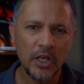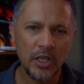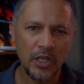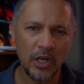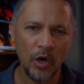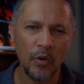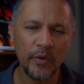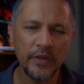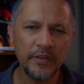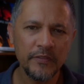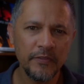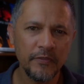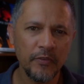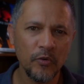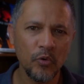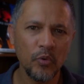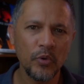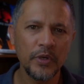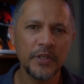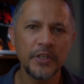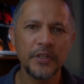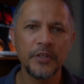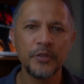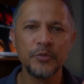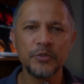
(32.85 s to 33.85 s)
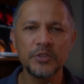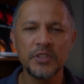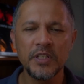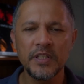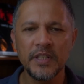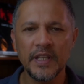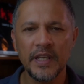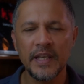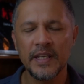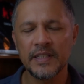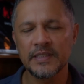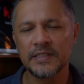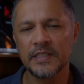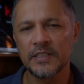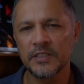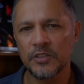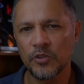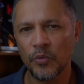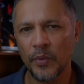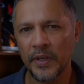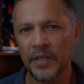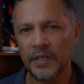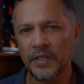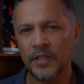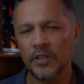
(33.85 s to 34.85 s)
going forward using the
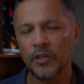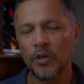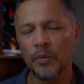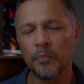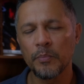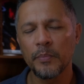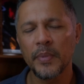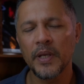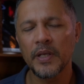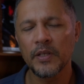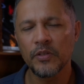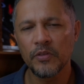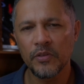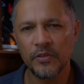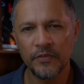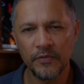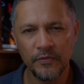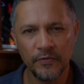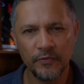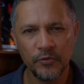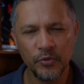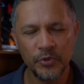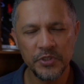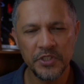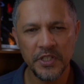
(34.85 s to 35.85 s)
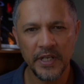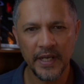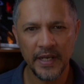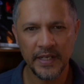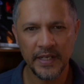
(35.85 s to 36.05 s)
XS20 compared to the Fuji